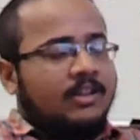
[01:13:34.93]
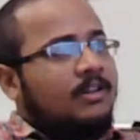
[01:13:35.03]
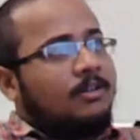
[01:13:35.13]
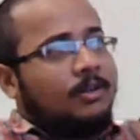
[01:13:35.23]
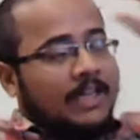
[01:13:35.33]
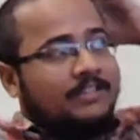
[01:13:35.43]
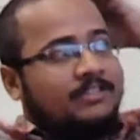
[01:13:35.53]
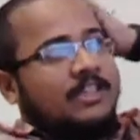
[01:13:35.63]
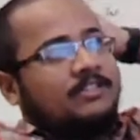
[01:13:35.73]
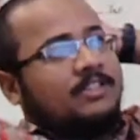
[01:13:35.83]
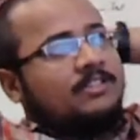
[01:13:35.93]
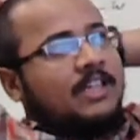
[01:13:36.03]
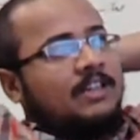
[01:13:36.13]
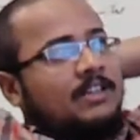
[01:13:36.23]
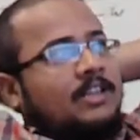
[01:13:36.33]
oh, S test is
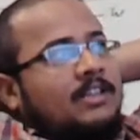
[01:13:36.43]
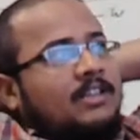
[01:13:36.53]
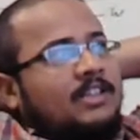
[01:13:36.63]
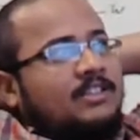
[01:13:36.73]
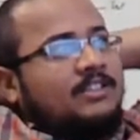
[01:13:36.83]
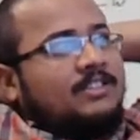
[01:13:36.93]
greater than 30, right?